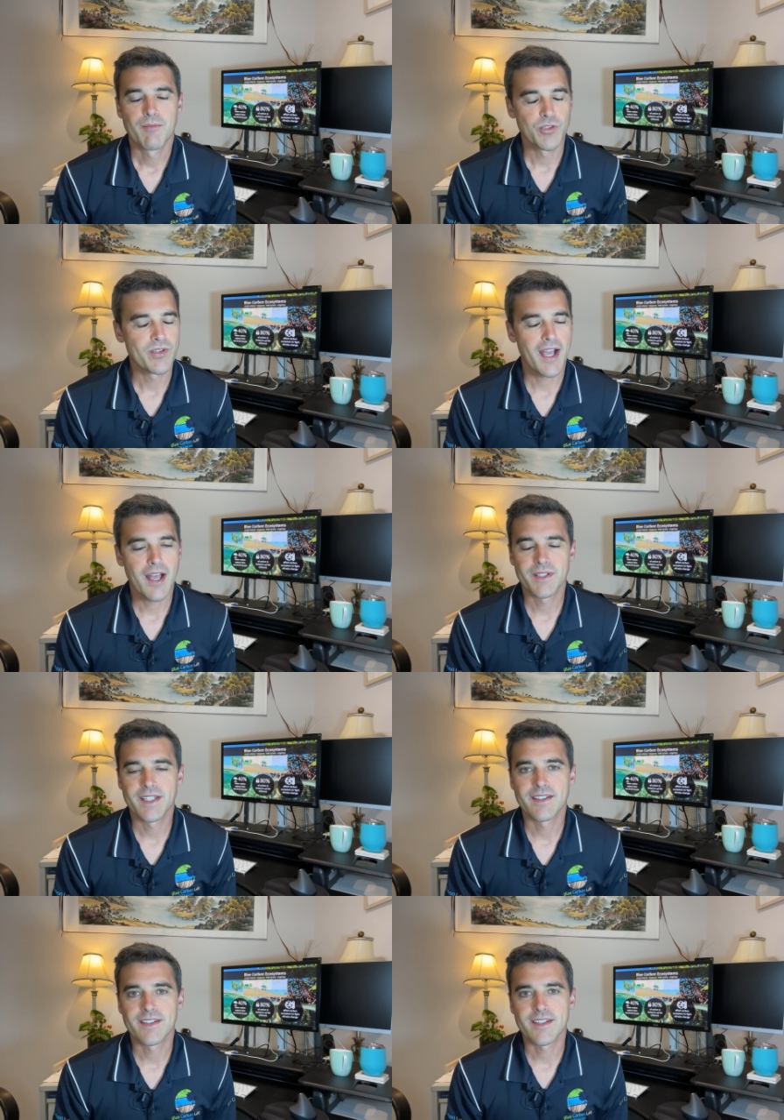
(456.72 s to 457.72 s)
Blue carbon
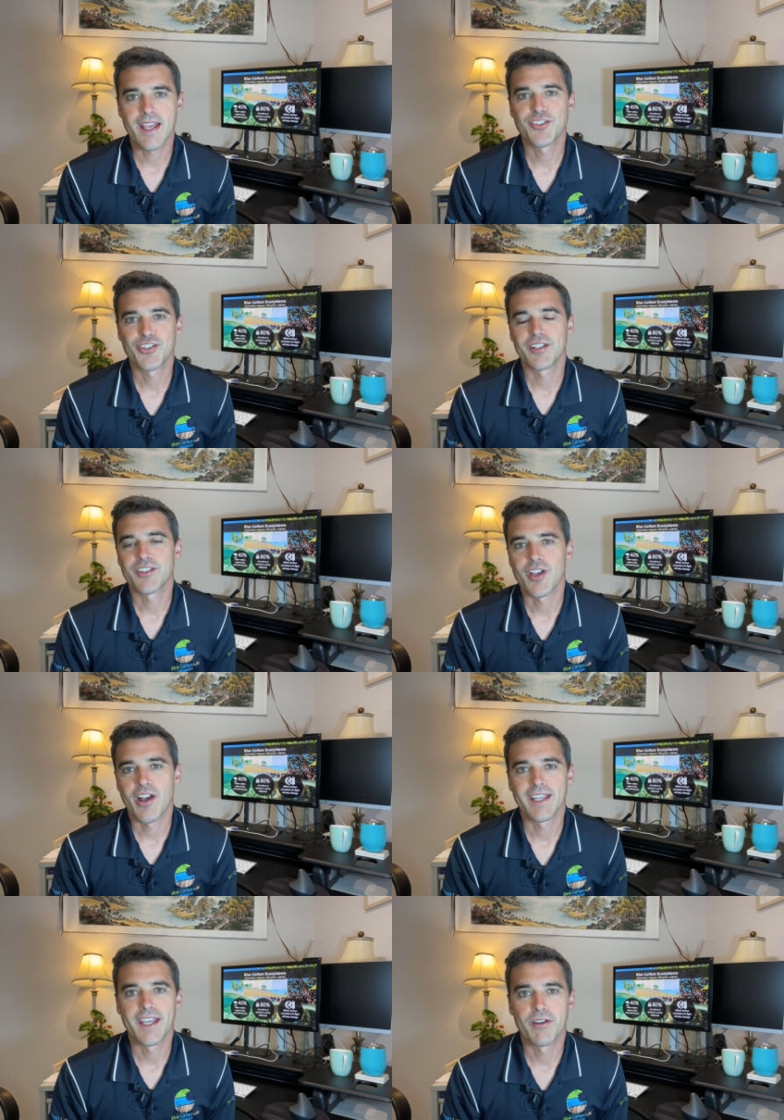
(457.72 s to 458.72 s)
is such an
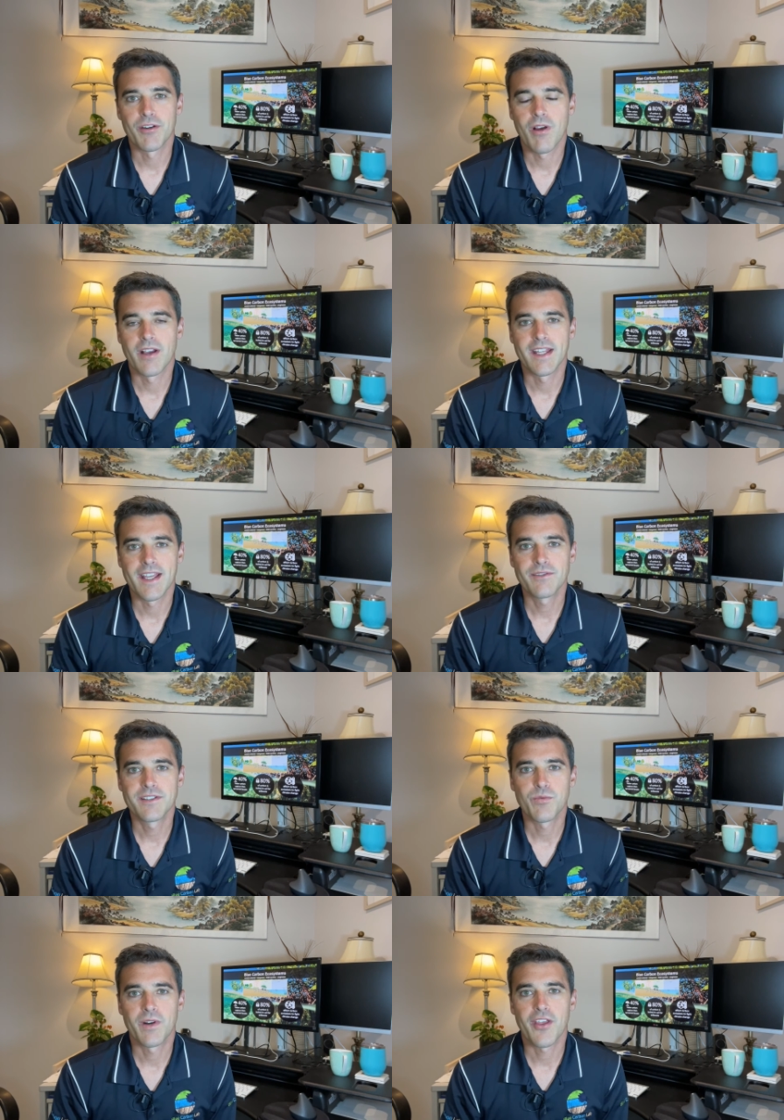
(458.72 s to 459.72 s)
exciting area right now.
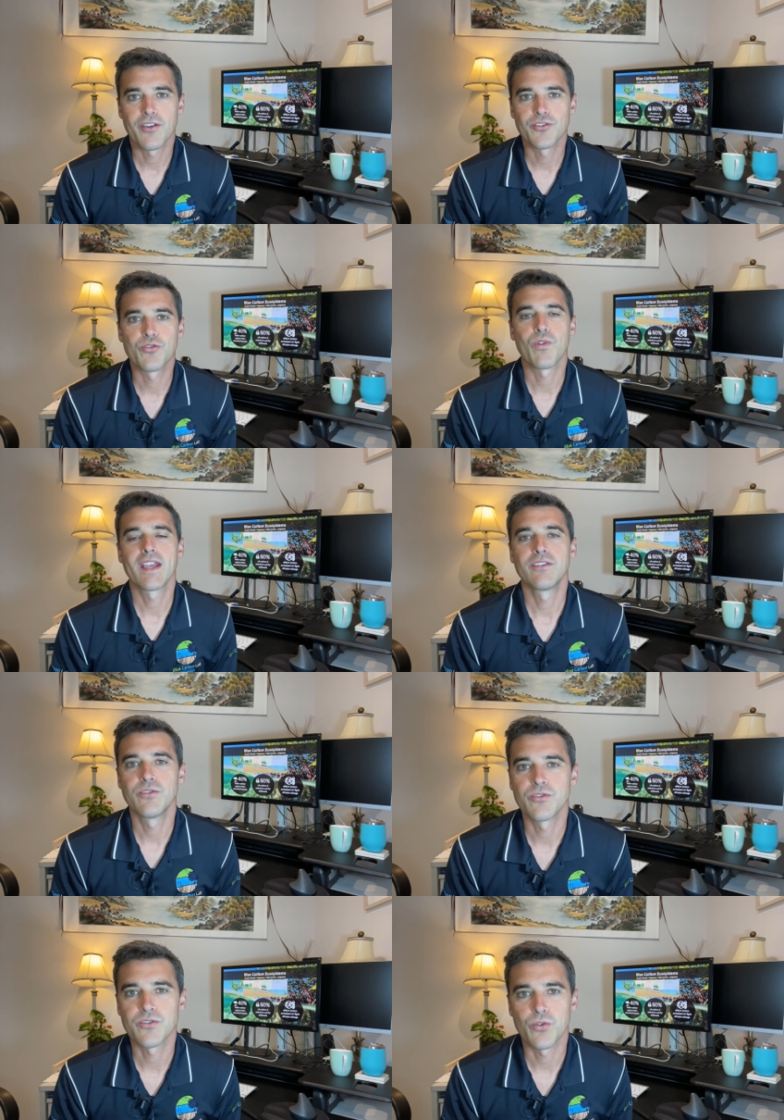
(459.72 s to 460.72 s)
It's one of those great
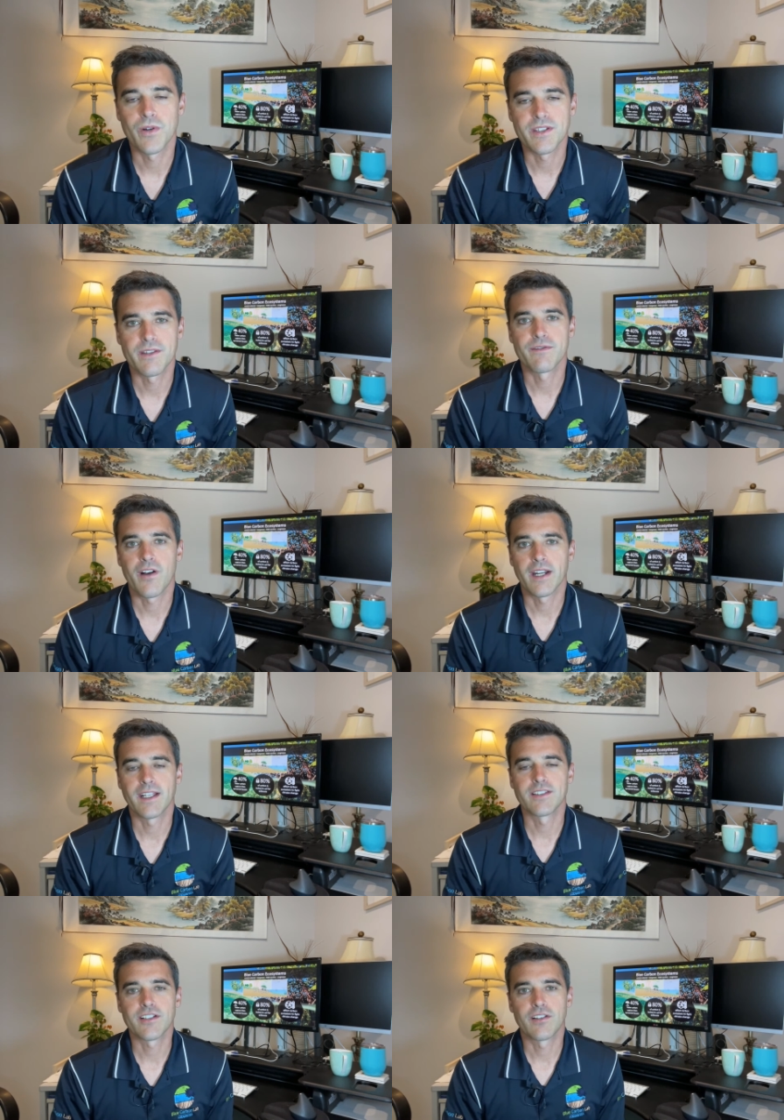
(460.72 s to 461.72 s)
news stories in the fight
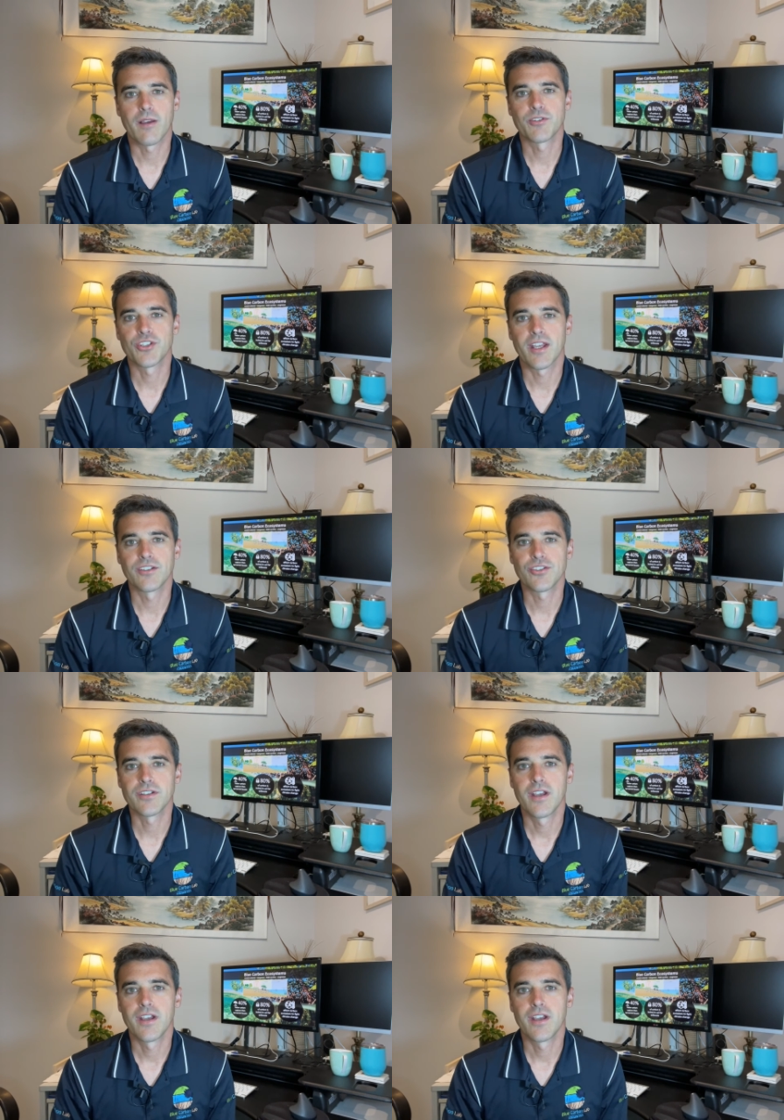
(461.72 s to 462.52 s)
against climate change.